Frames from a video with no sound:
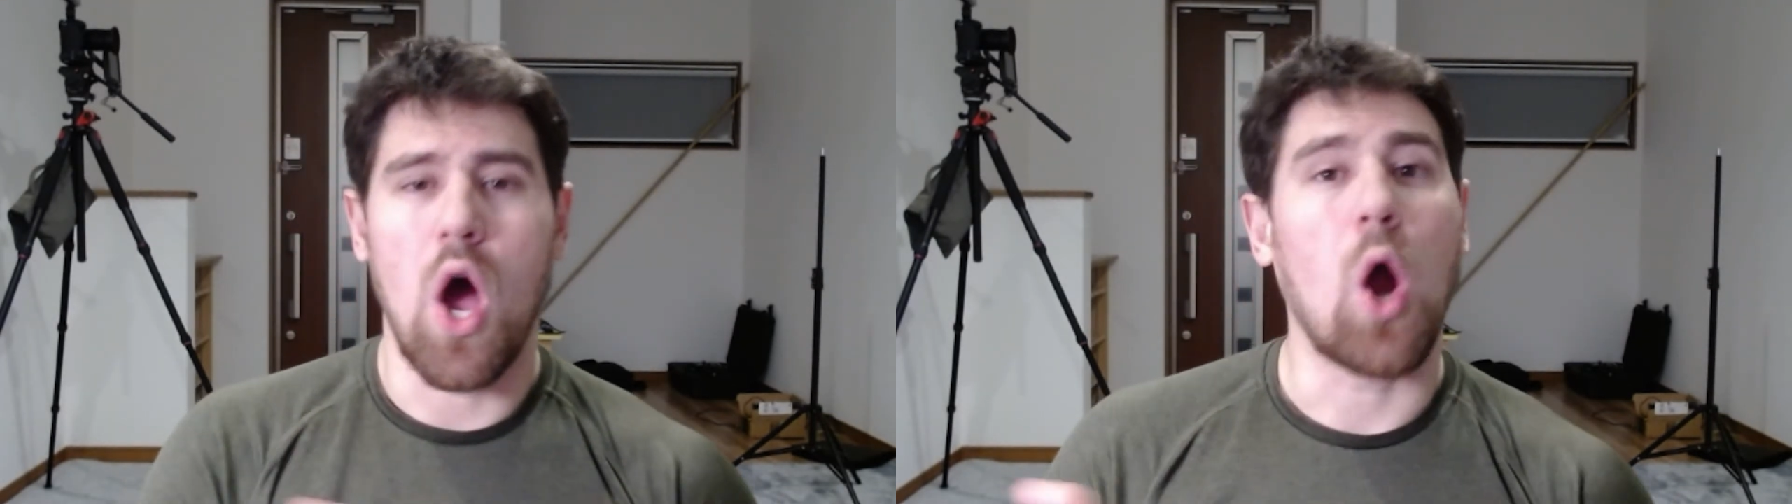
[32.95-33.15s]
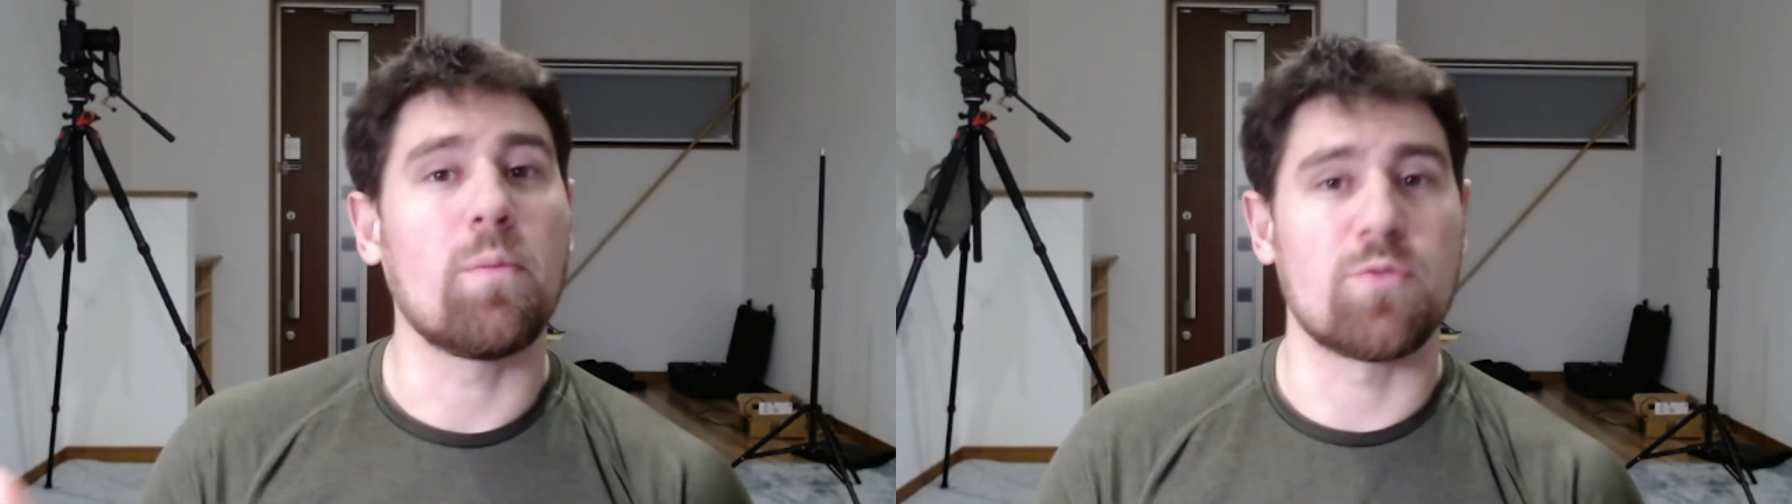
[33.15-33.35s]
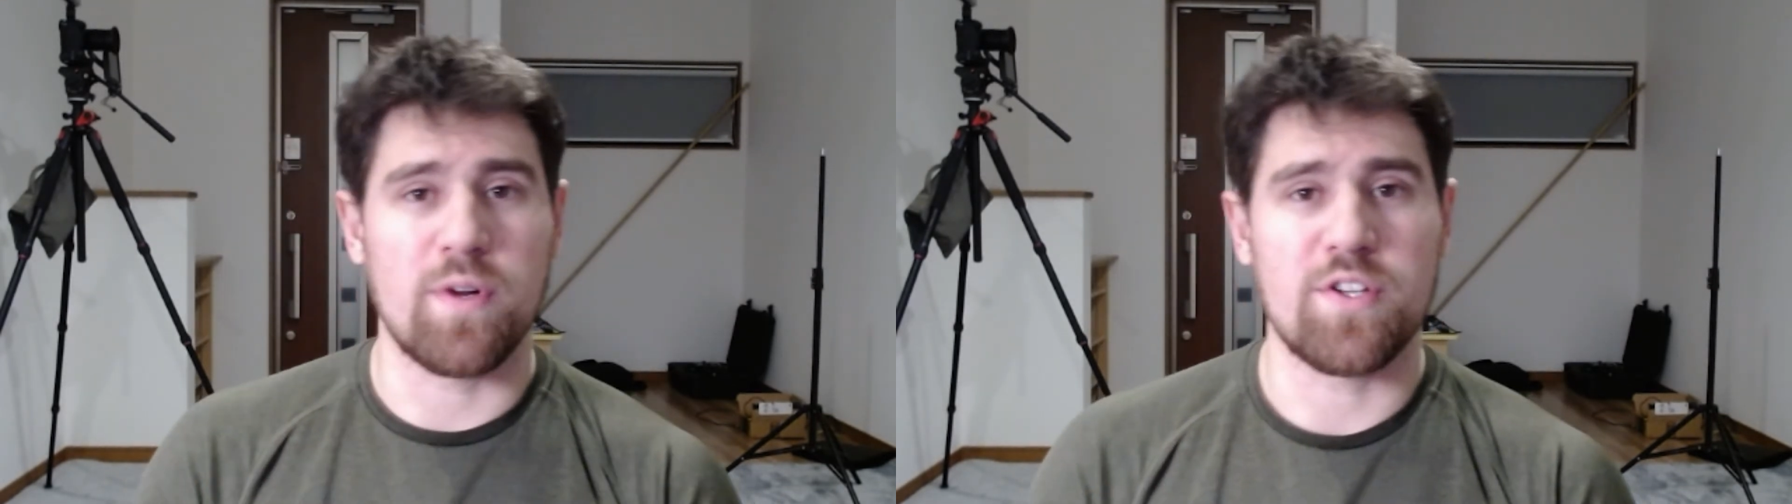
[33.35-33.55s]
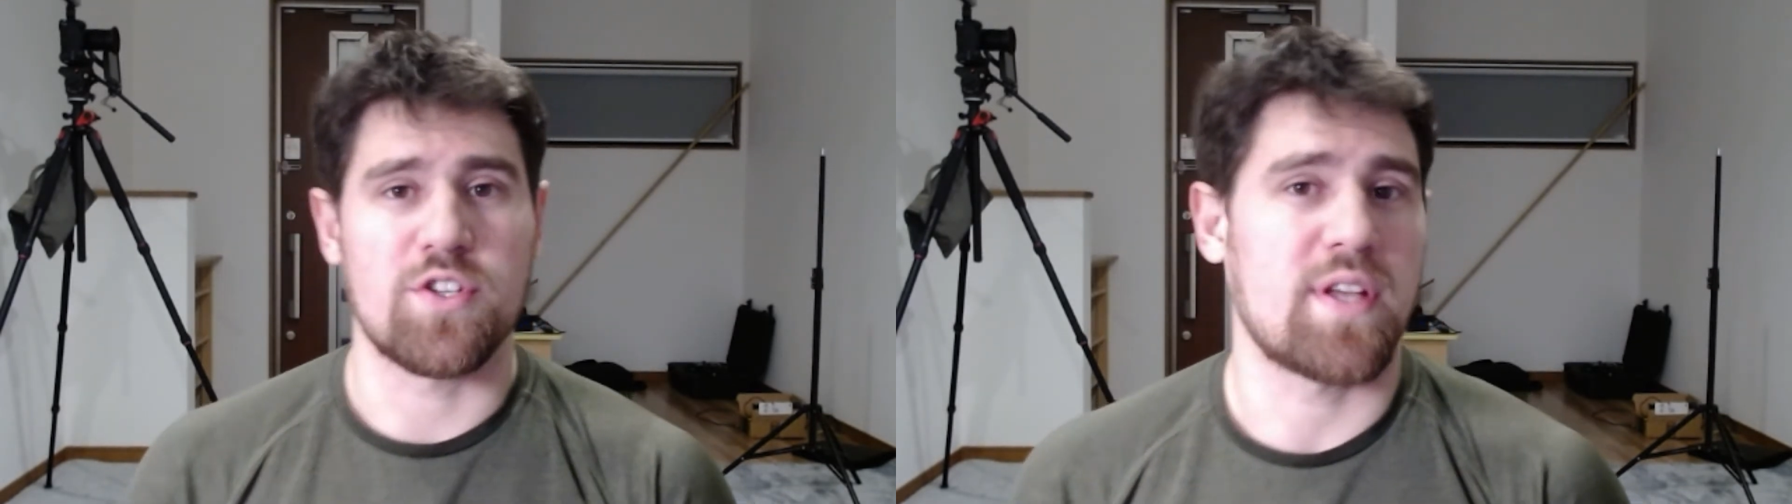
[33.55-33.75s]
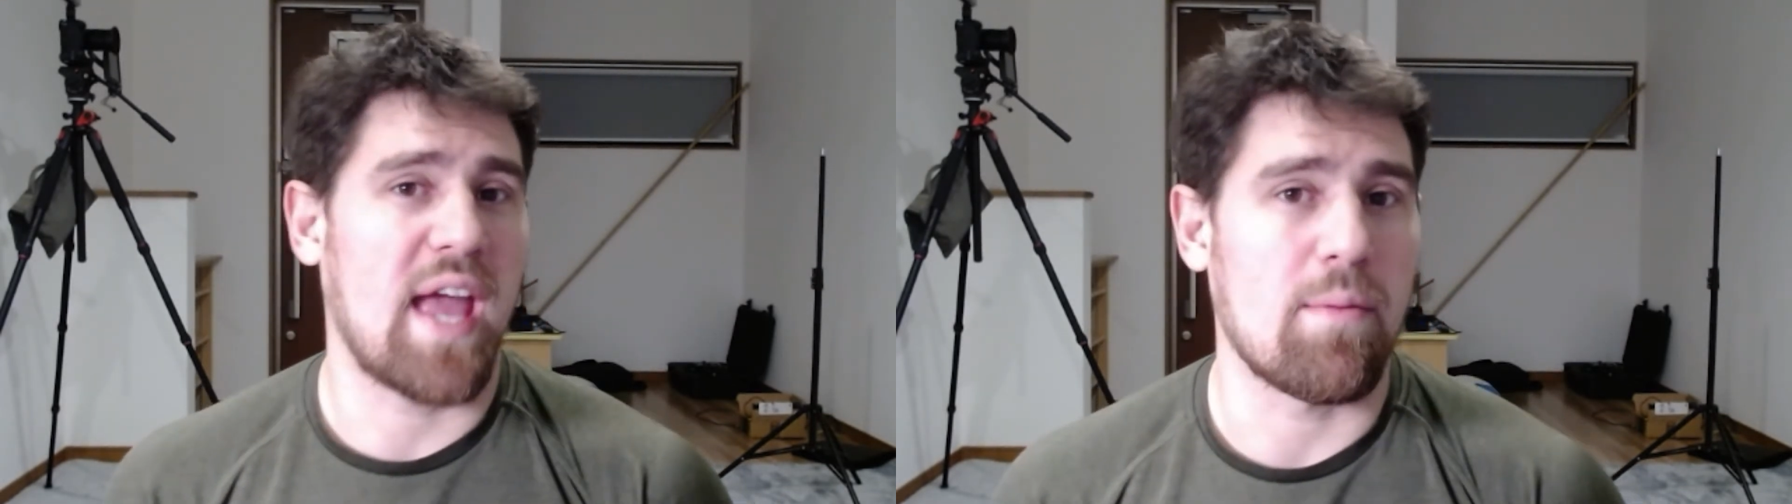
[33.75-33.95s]
arm's reach of
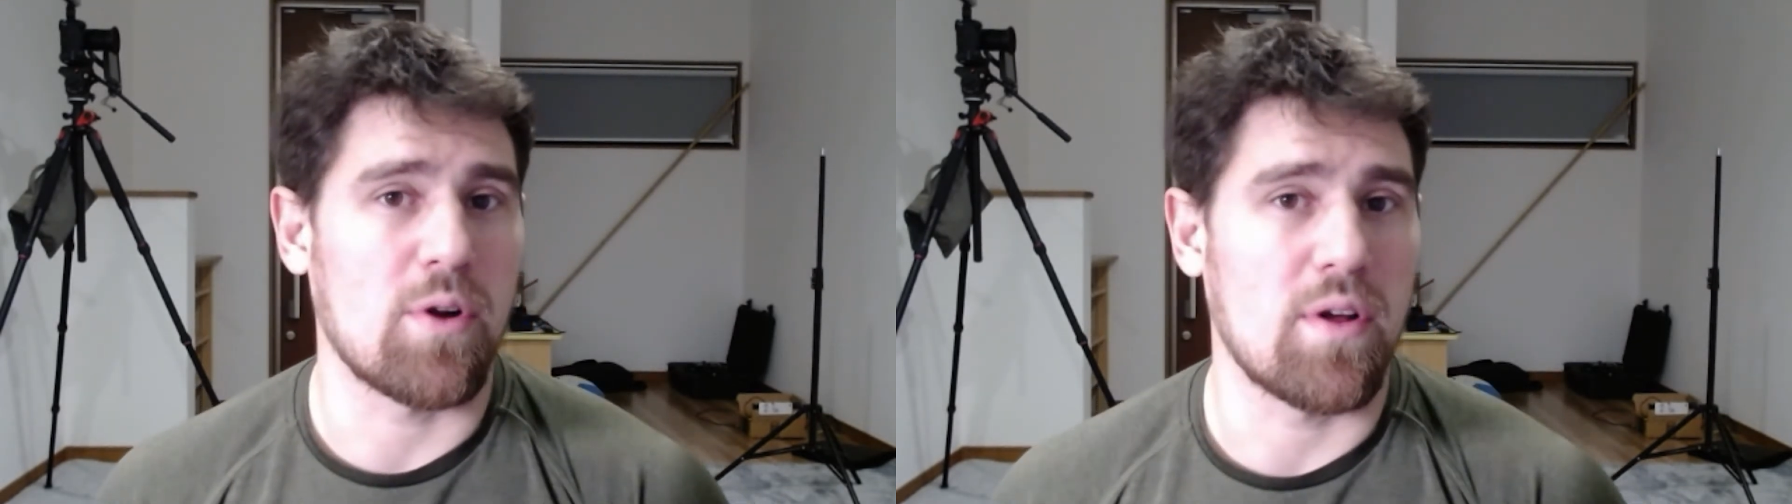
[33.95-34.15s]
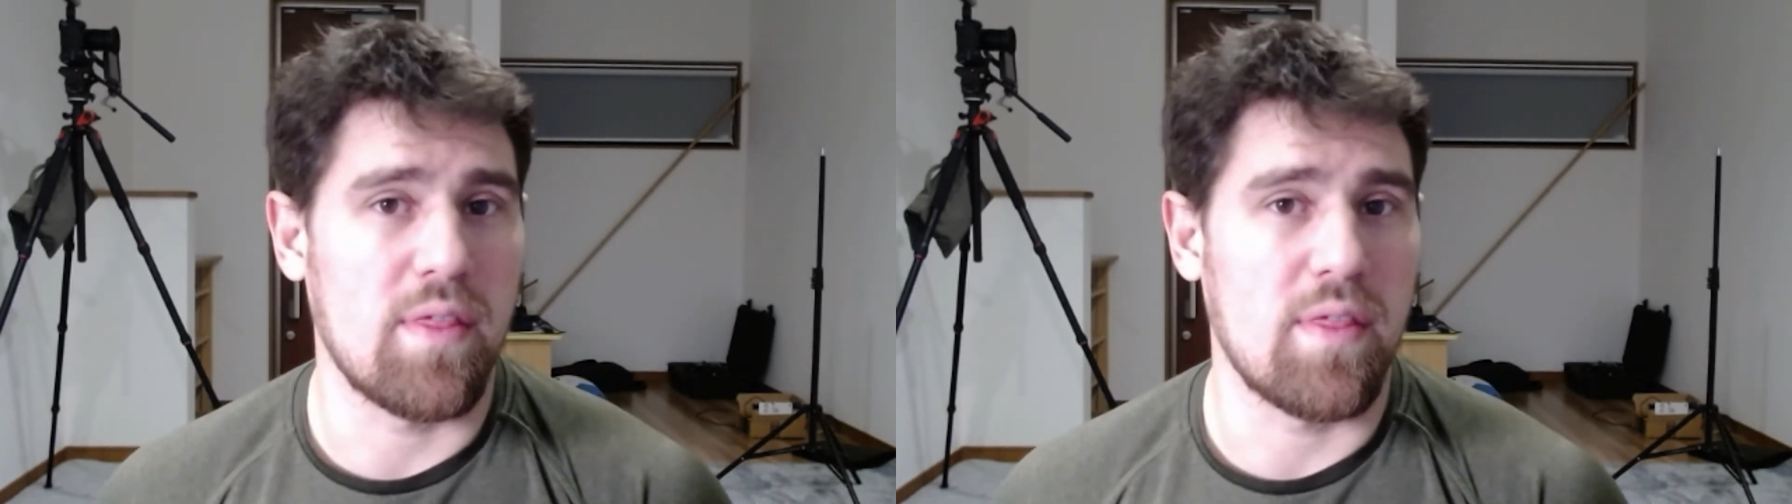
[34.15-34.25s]
the camera,